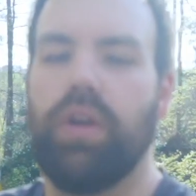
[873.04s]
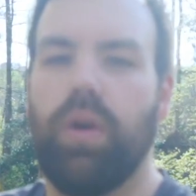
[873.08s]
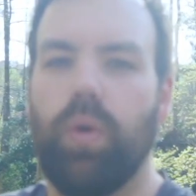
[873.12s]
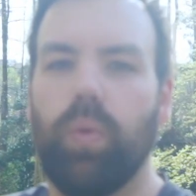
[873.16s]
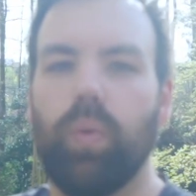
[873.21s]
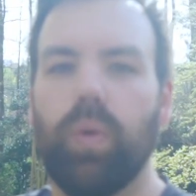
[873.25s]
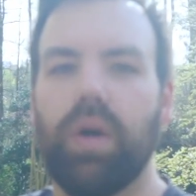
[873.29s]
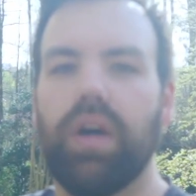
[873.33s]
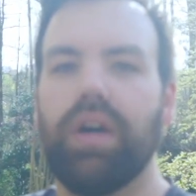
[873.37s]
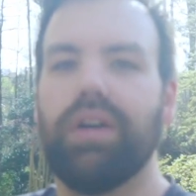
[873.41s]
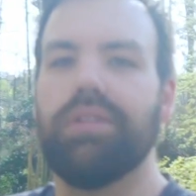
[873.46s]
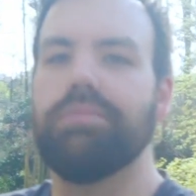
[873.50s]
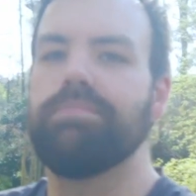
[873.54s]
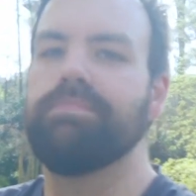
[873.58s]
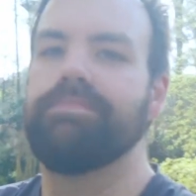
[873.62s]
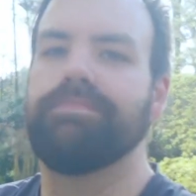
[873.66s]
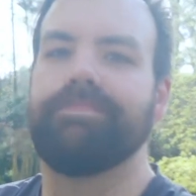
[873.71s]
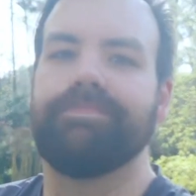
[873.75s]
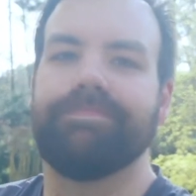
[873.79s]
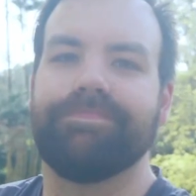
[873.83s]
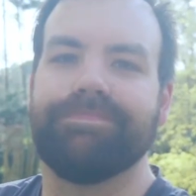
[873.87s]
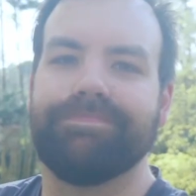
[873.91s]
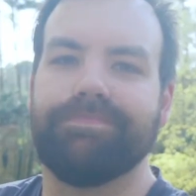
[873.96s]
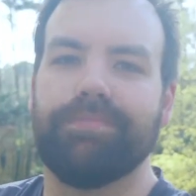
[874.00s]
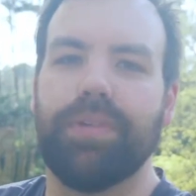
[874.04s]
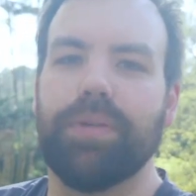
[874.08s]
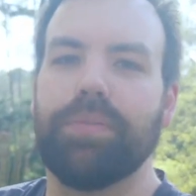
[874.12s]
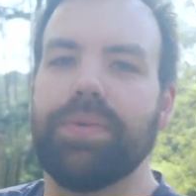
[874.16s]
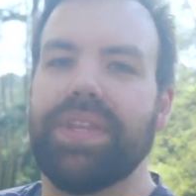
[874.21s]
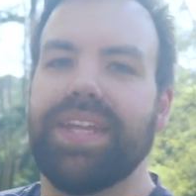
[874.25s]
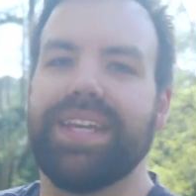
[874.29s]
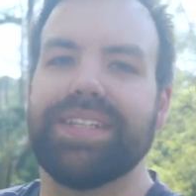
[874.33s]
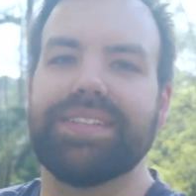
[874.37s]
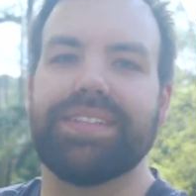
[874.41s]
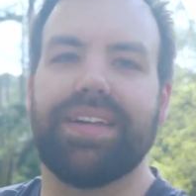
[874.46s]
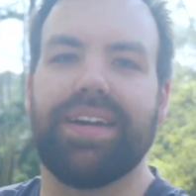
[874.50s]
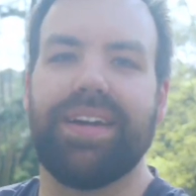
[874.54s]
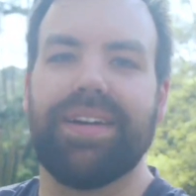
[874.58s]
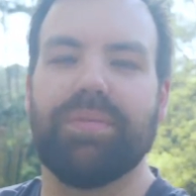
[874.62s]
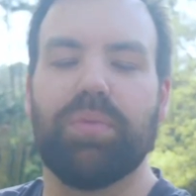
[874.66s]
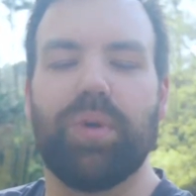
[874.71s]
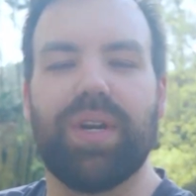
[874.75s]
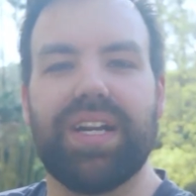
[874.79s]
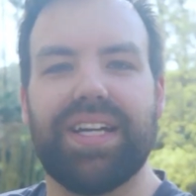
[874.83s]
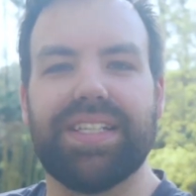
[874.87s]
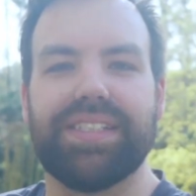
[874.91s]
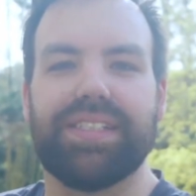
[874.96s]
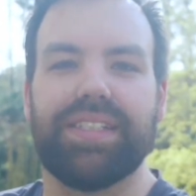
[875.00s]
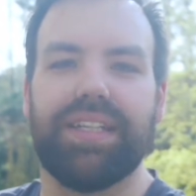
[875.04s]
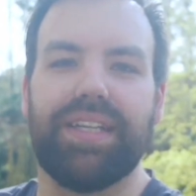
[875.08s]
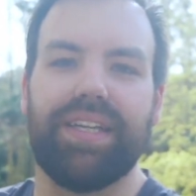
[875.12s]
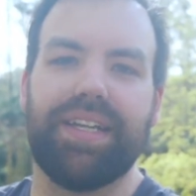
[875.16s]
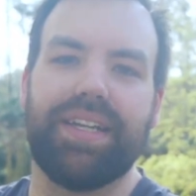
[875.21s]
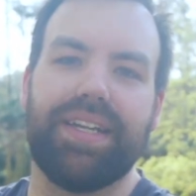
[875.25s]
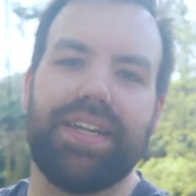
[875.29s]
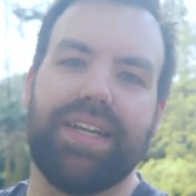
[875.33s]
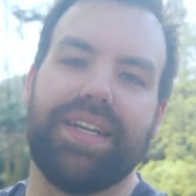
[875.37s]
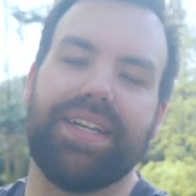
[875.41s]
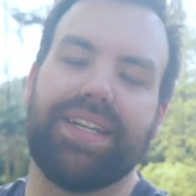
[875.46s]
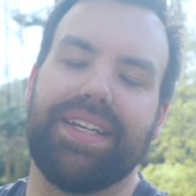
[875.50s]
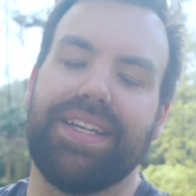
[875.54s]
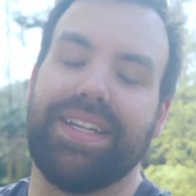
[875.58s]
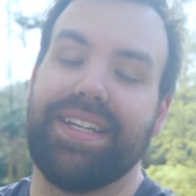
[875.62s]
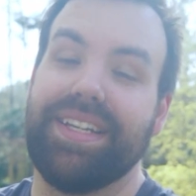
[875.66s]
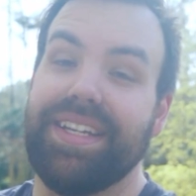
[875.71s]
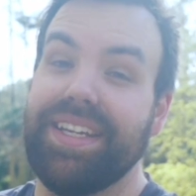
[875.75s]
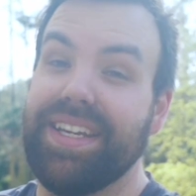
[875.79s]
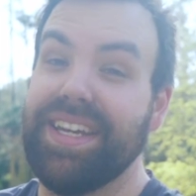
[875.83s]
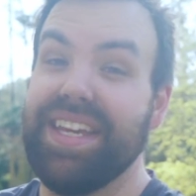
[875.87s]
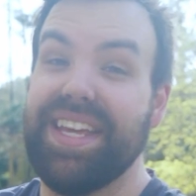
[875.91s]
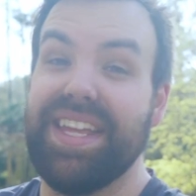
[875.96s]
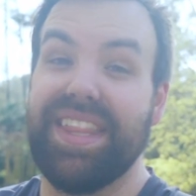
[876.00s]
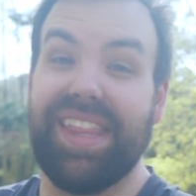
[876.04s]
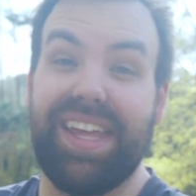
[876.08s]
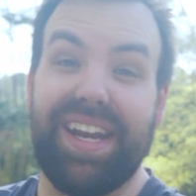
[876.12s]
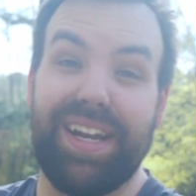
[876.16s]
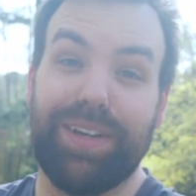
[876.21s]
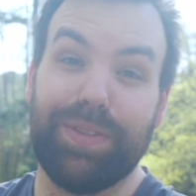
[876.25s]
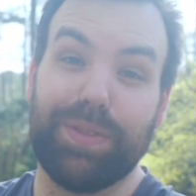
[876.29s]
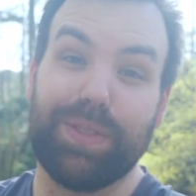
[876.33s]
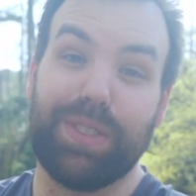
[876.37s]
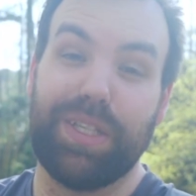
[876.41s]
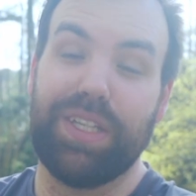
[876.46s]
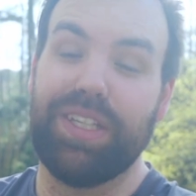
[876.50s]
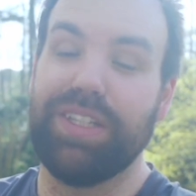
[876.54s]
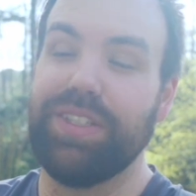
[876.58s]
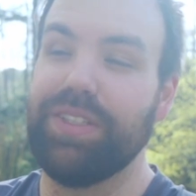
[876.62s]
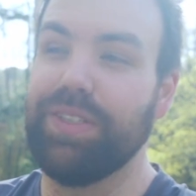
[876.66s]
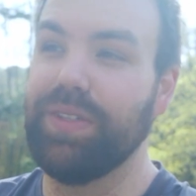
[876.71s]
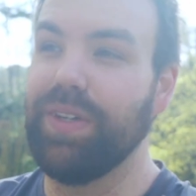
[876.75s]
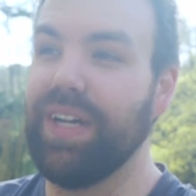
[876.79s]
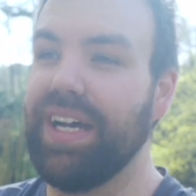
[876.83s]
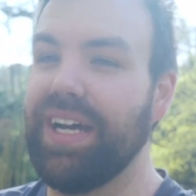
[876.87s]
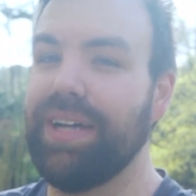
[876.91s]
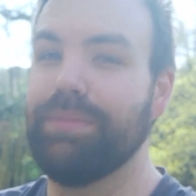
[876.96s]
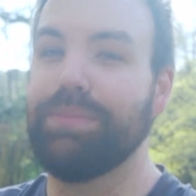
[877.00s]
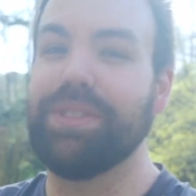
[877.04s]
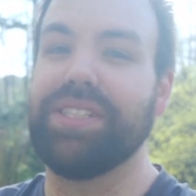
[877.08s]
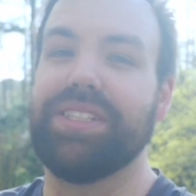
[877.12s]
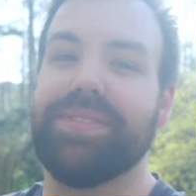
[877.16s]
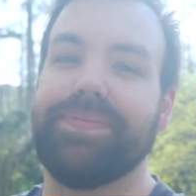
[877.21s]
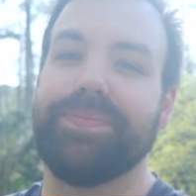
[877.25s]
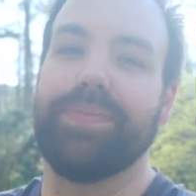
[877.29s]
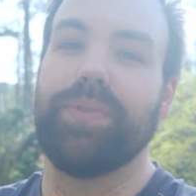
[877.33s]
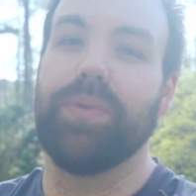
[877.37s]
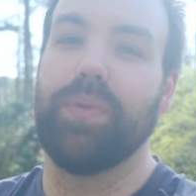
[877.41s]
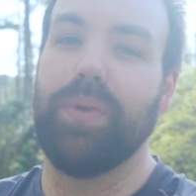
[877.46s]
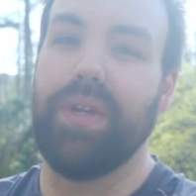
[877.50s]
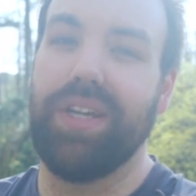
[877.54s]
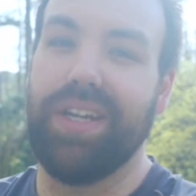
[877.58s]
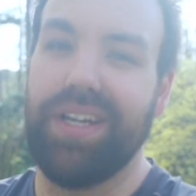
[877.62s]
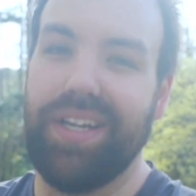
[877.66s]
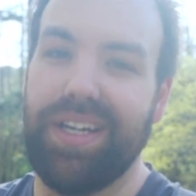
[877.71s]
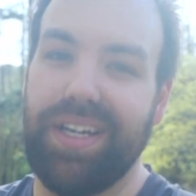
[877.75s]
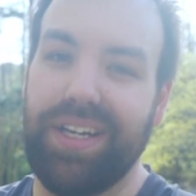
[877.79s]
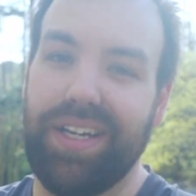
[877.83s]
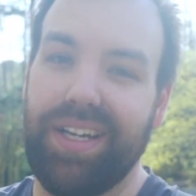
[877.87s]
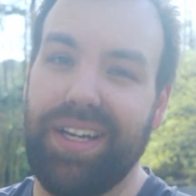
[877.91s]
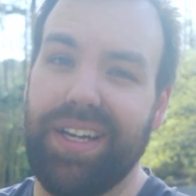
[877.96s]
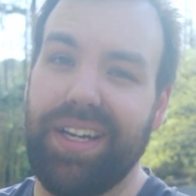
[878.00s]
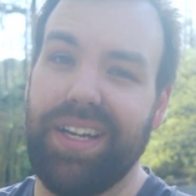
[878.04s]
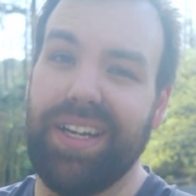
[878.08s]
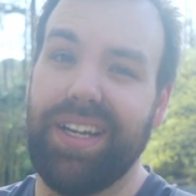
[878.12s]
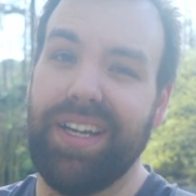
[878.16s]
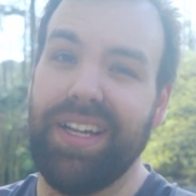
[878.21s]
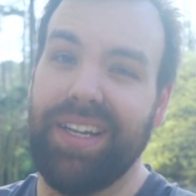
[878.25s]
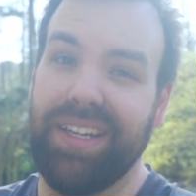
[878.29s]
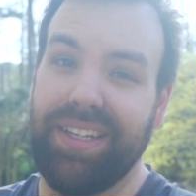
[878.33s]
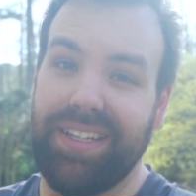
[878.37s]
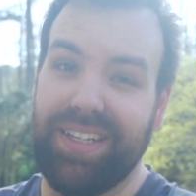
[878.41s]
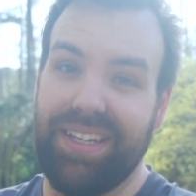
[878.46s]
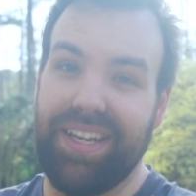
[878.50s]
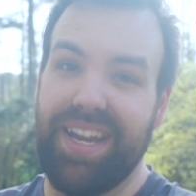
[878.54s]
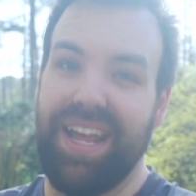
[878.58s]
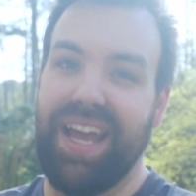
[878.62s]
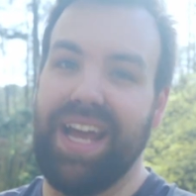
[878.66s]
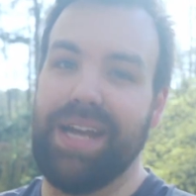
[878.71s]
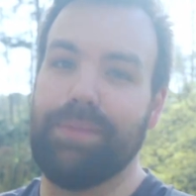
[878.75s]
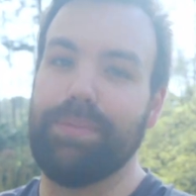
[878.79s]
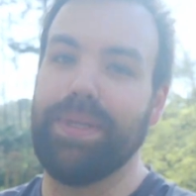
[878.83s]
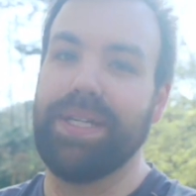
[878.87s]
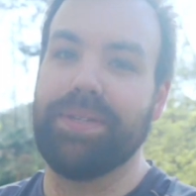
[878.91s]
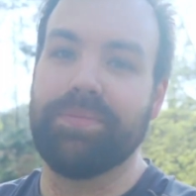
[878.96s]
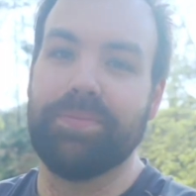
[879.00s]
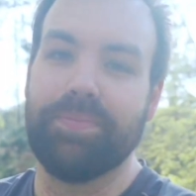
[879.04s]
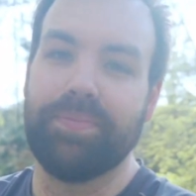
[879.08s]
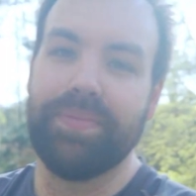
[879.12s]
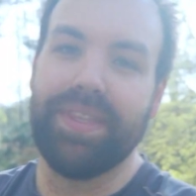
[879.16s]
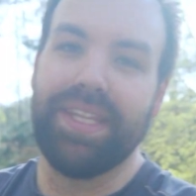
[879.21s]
Well, remember that time when I said that I was gonna do abs? Didn't happen.